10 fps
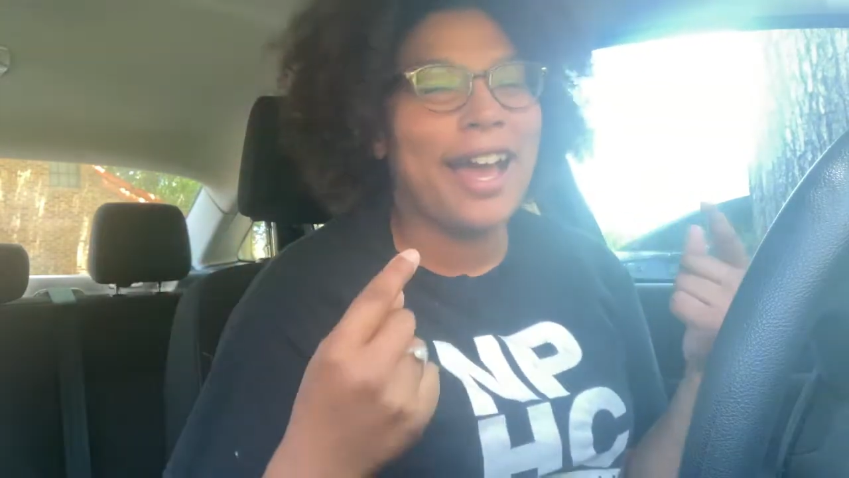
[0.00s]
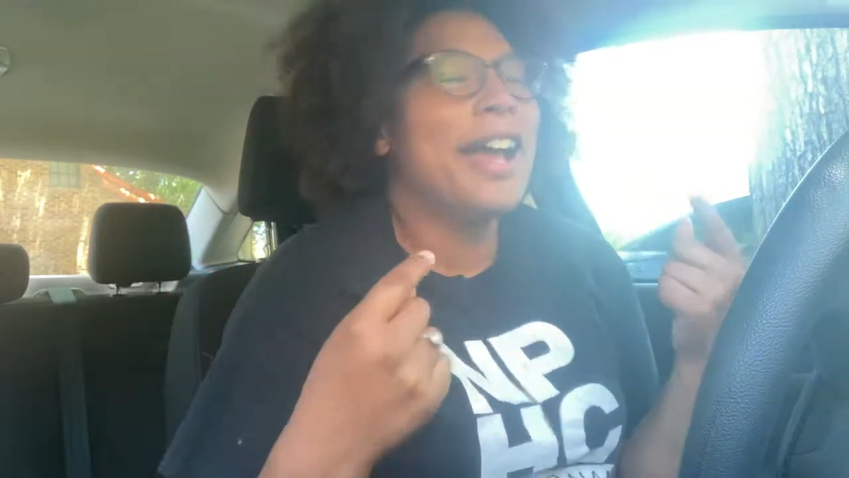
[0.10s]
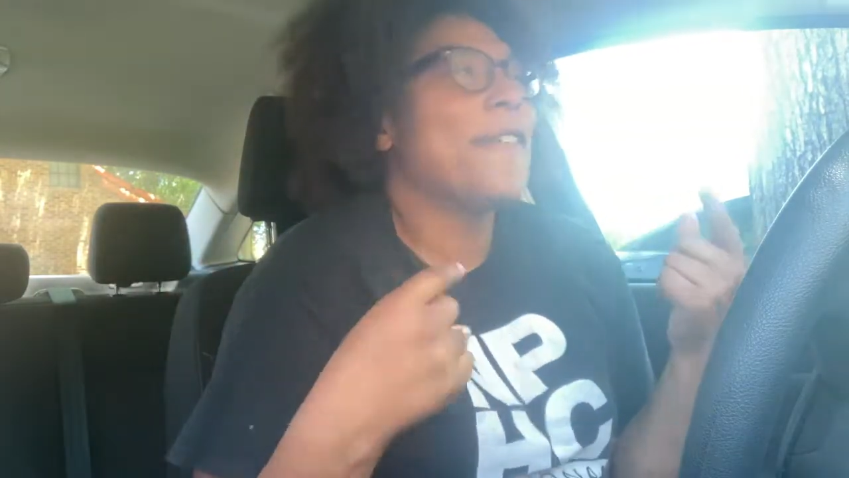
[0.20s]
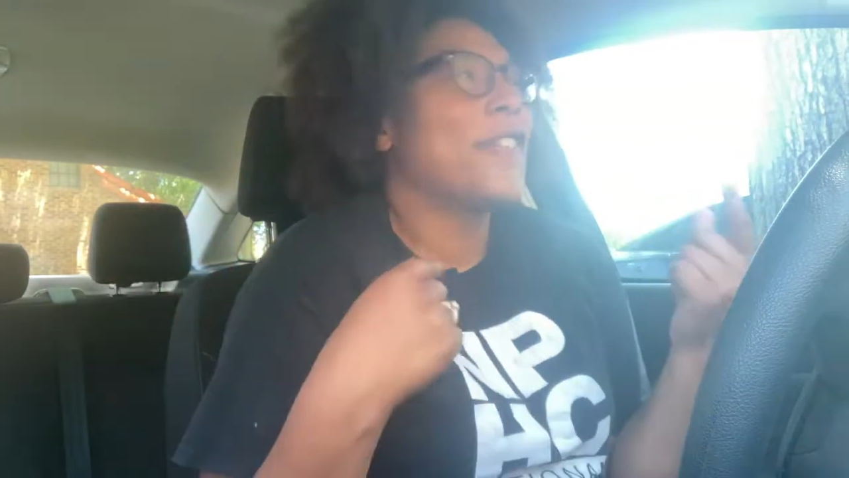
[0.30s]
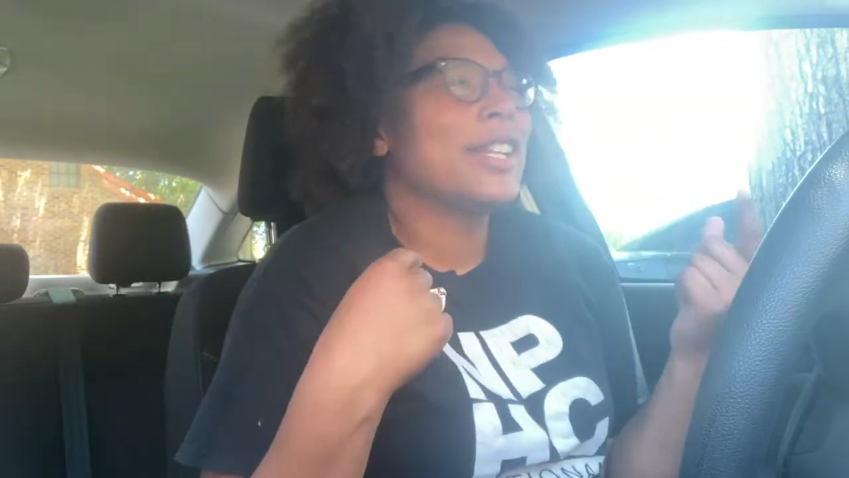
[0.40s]
I
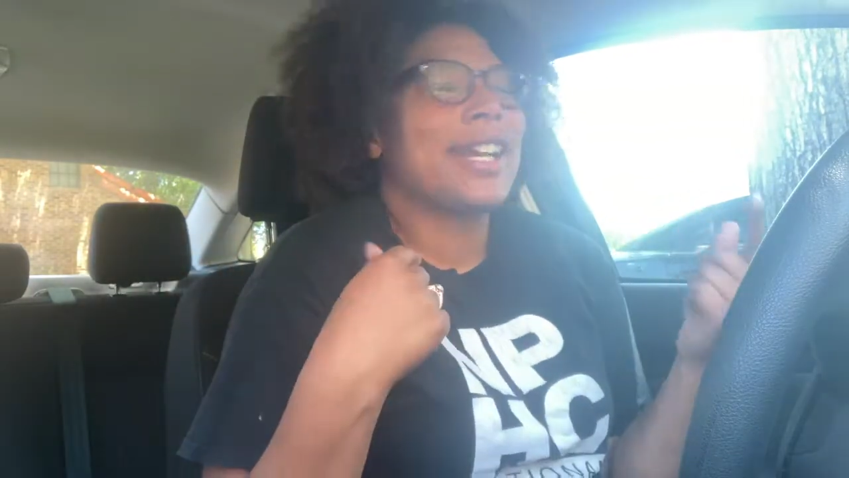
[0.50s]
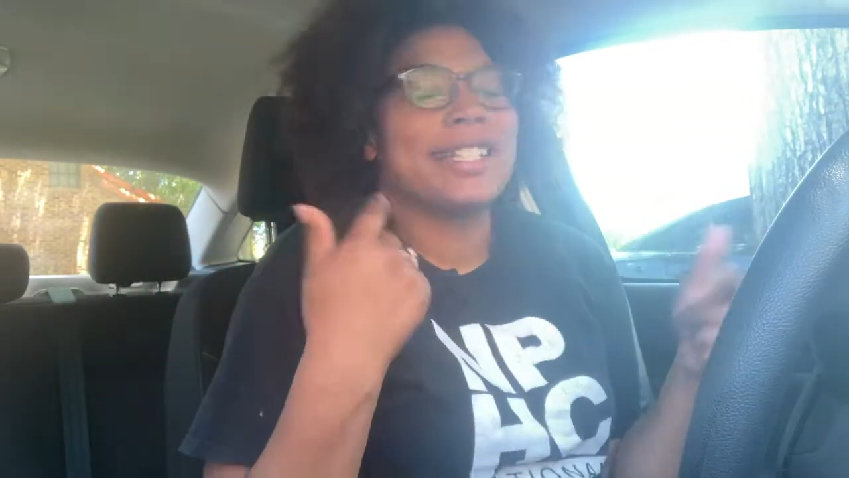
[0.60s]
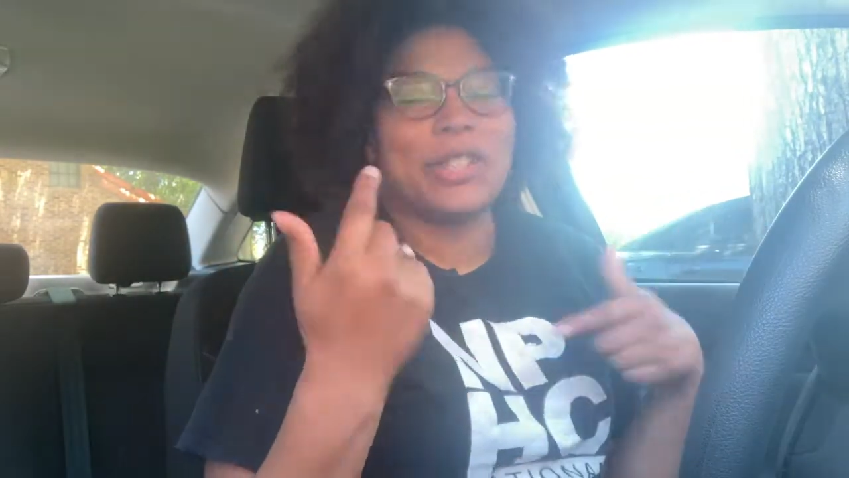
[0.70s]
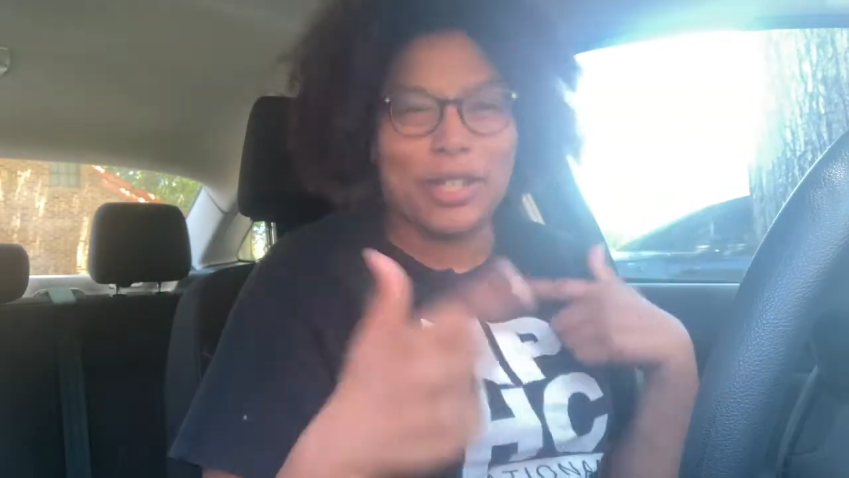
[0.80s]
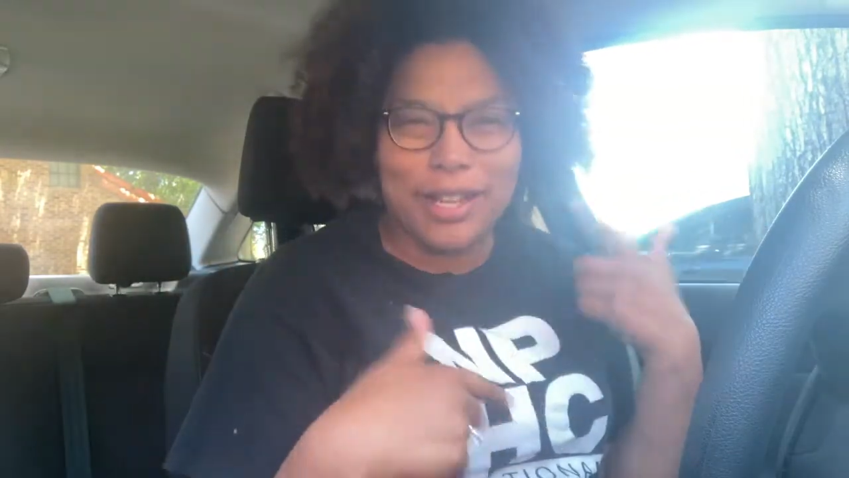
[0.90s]
feel like I
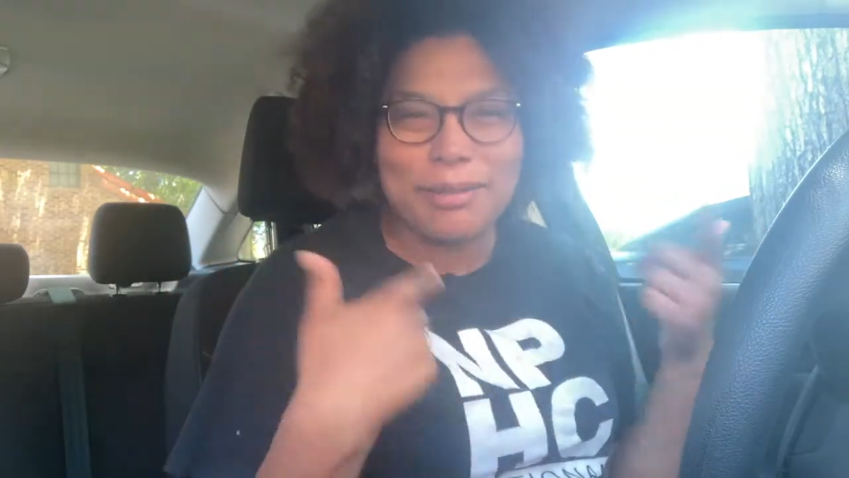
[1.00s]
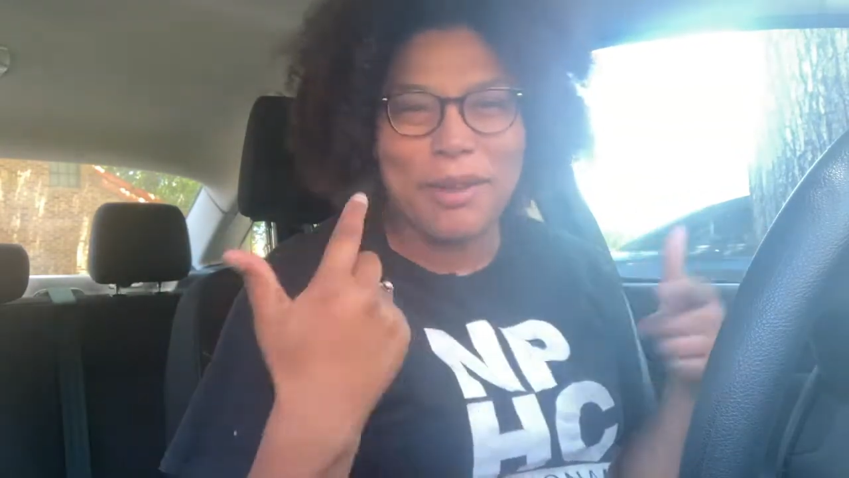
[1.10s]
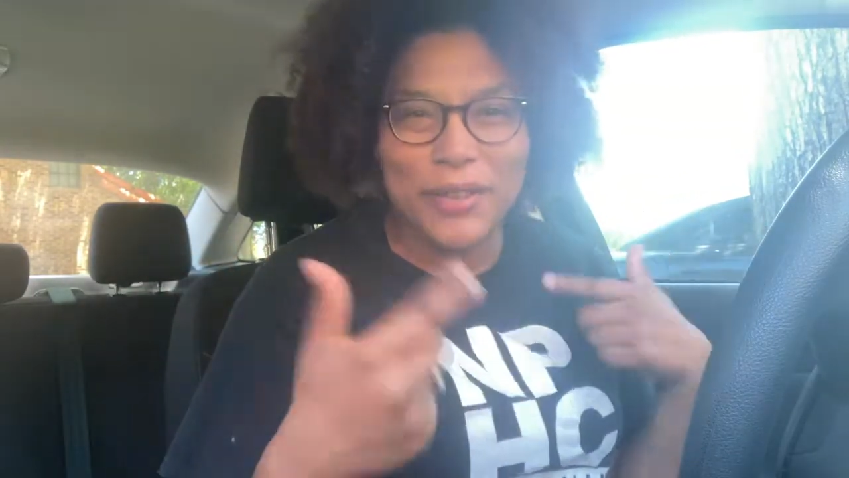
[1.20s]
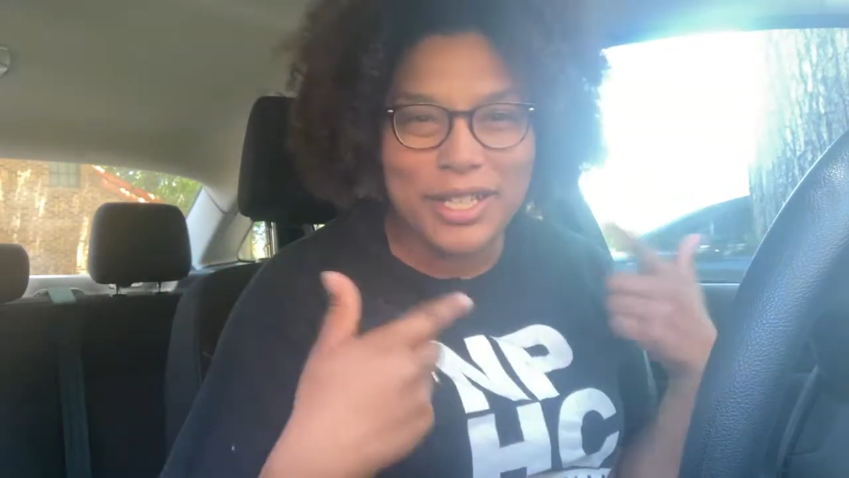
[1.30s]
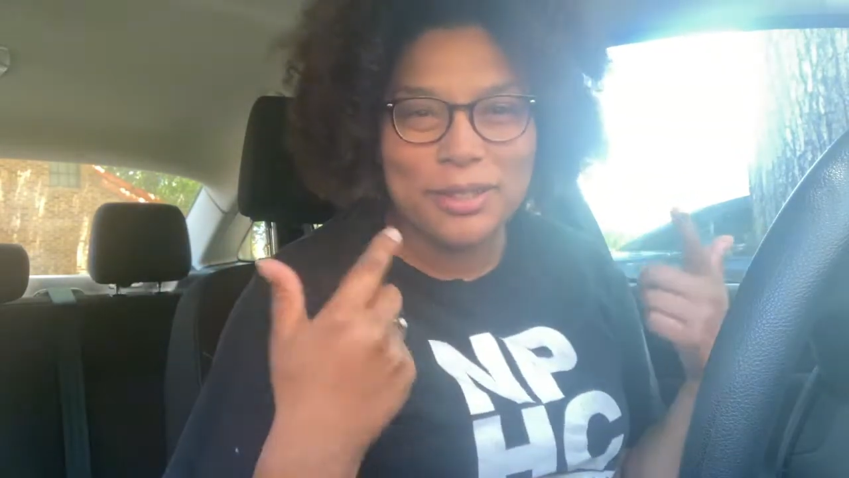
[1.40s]
start a lot of my
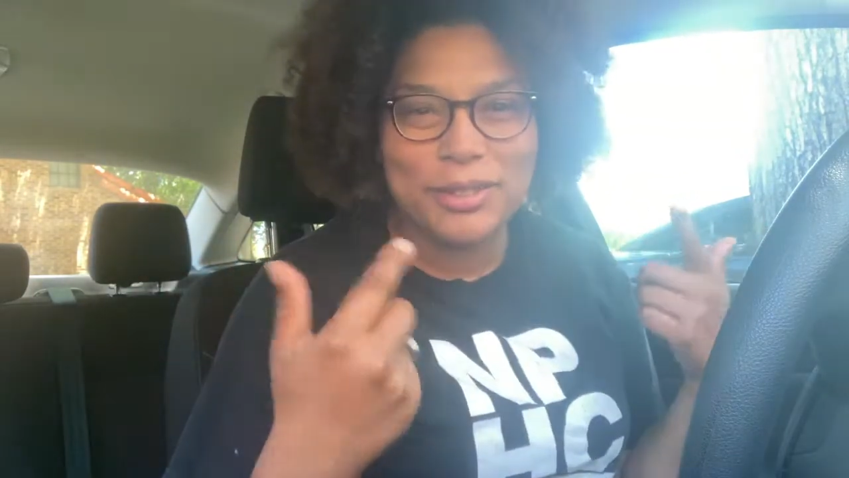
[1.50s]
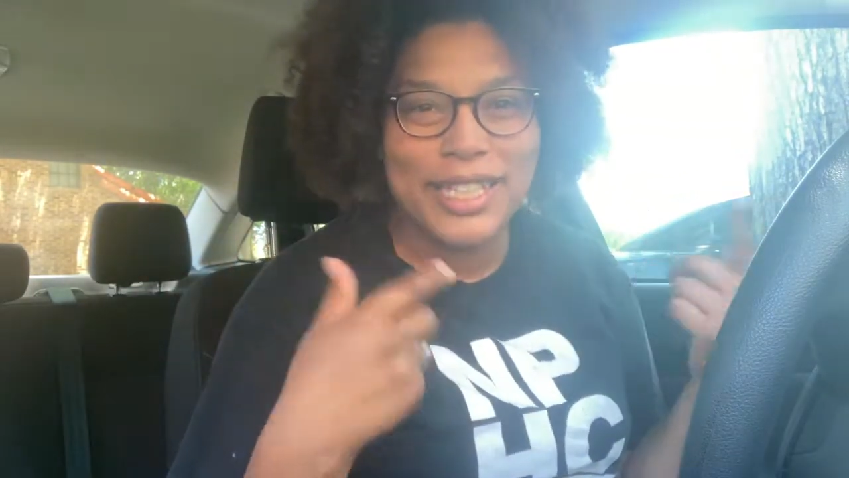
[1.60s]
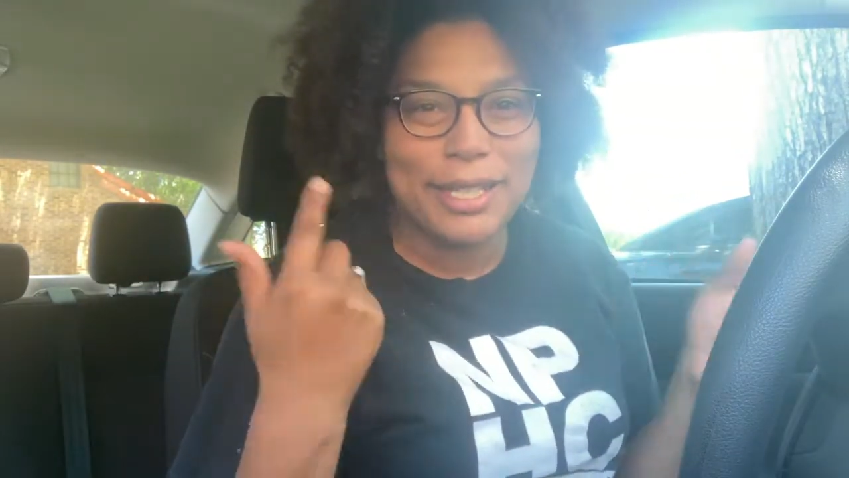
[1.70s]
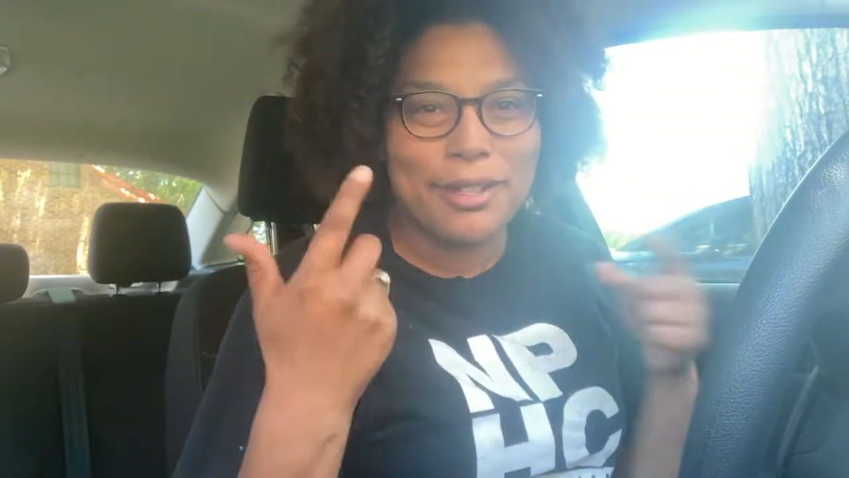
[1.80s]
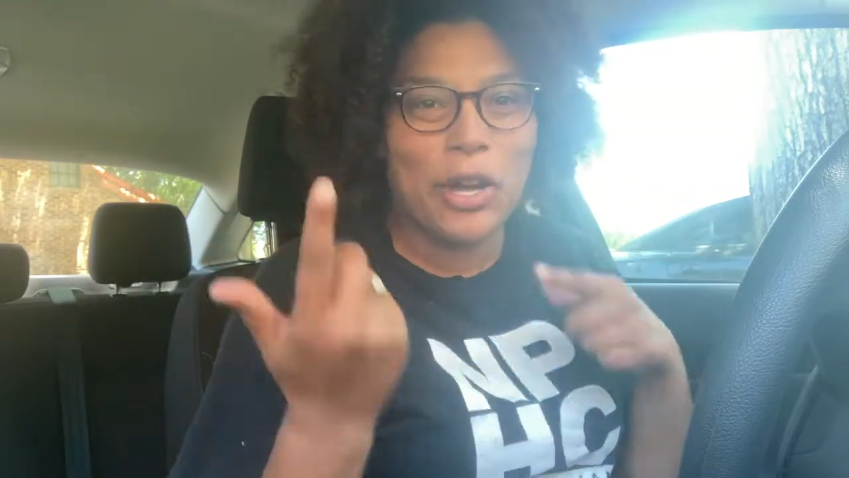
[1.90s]
videos
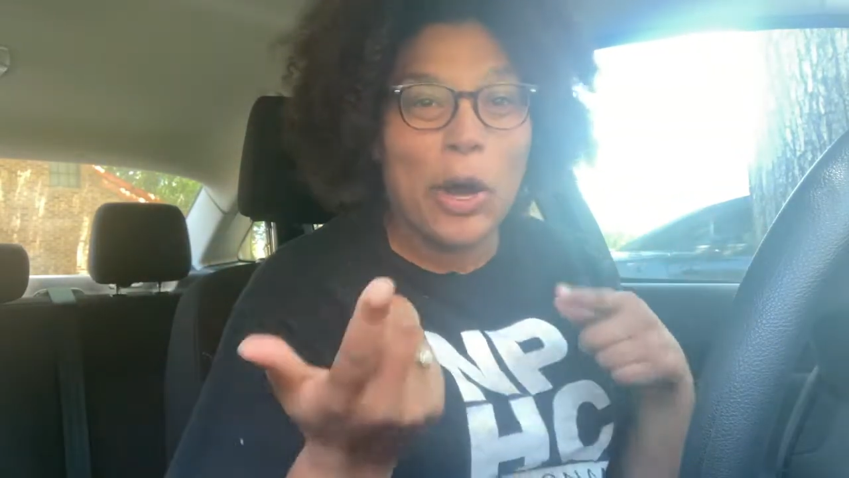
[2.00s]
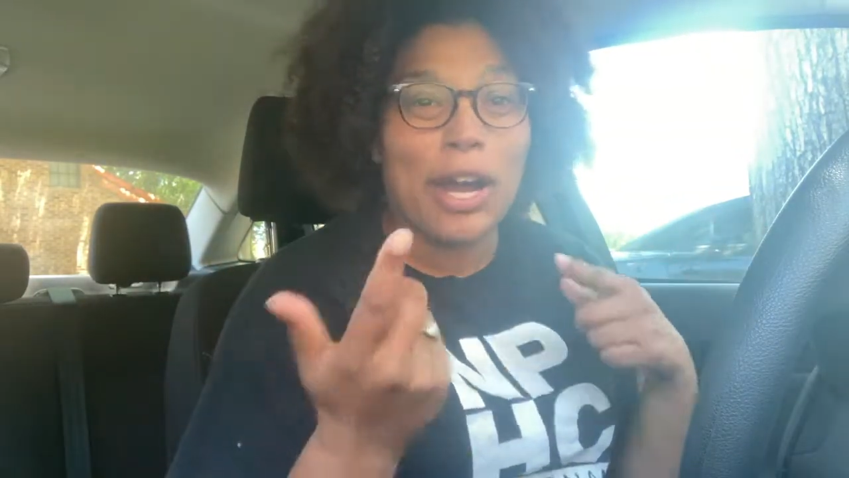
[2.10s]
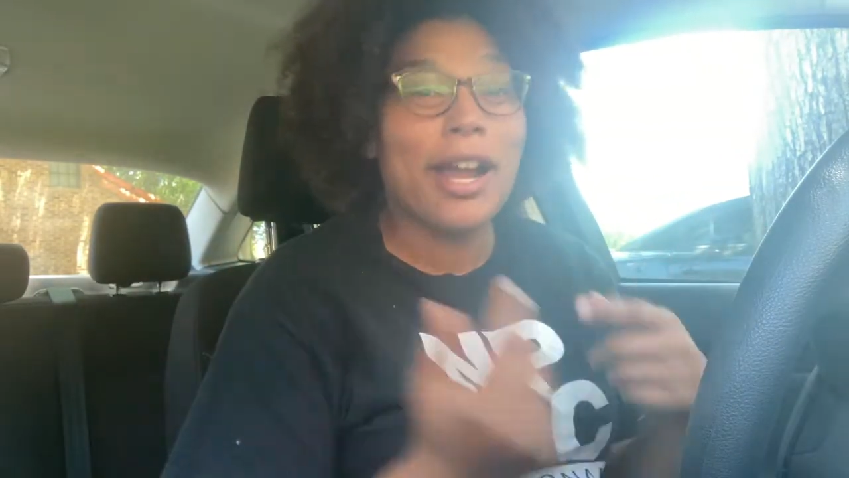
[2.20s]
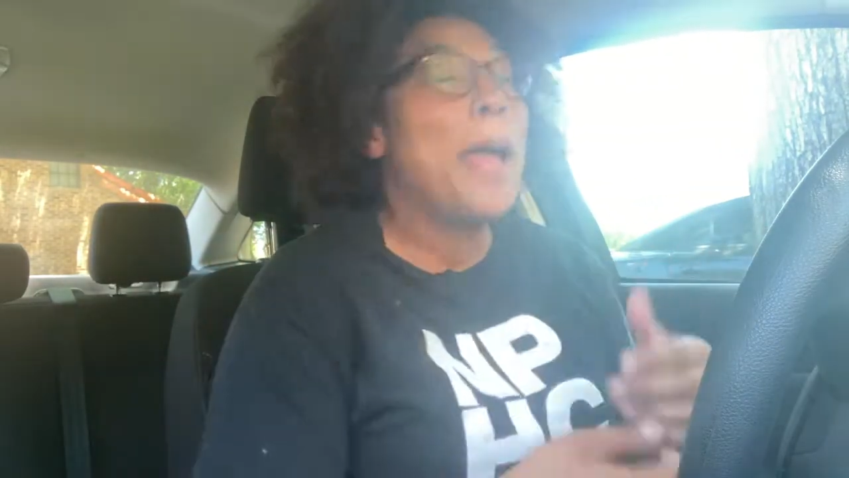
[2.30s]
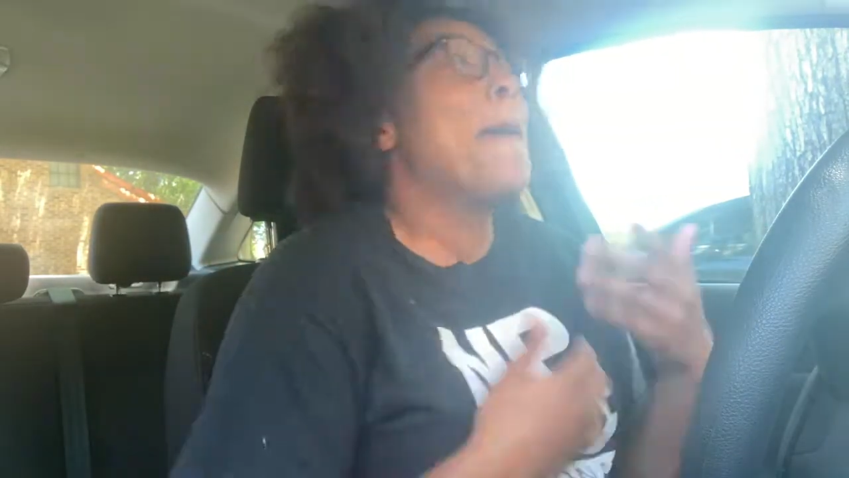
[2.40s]
in the car,